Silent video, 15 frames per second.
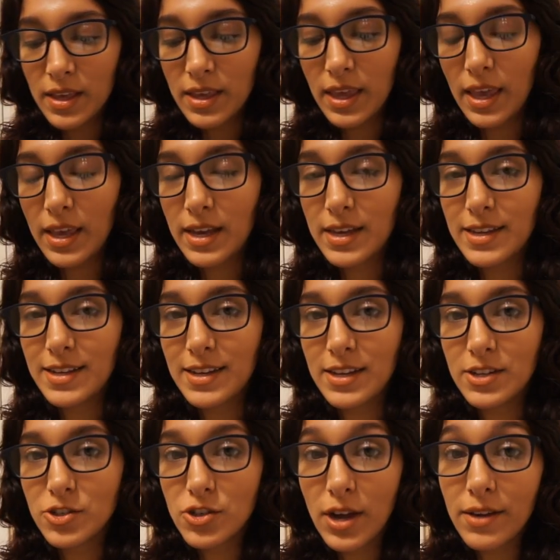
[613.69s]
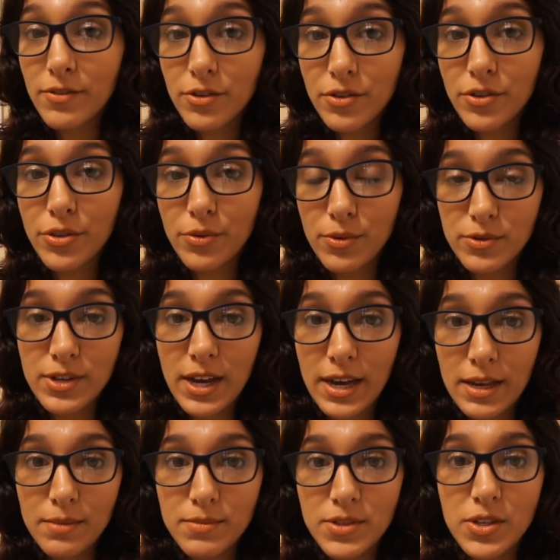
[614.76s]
can travel through time.